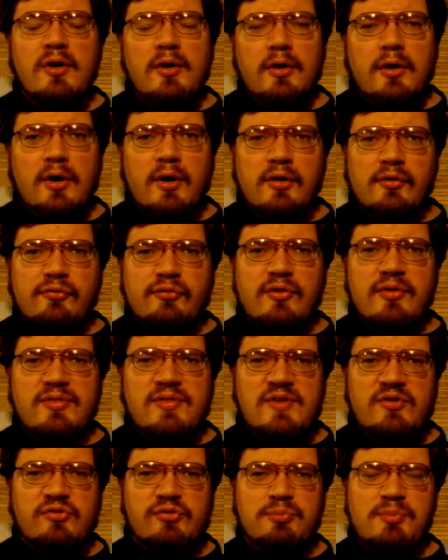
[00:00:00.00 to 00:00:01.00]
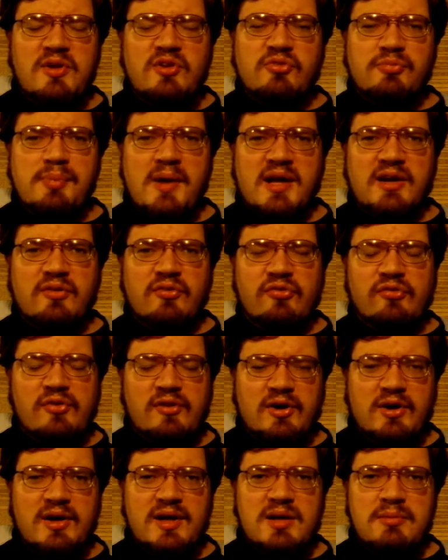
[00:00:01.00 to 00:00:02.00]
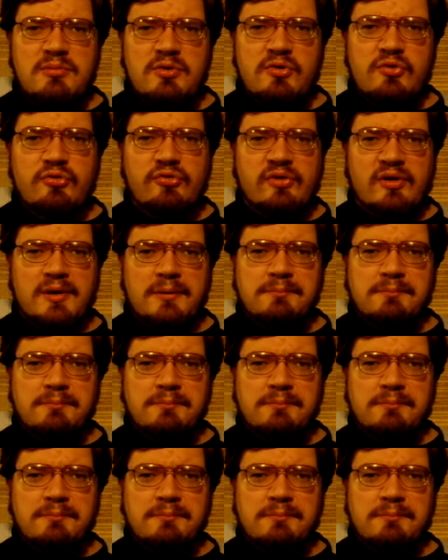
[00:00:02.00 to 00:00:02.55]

of the speech patterns that I am using,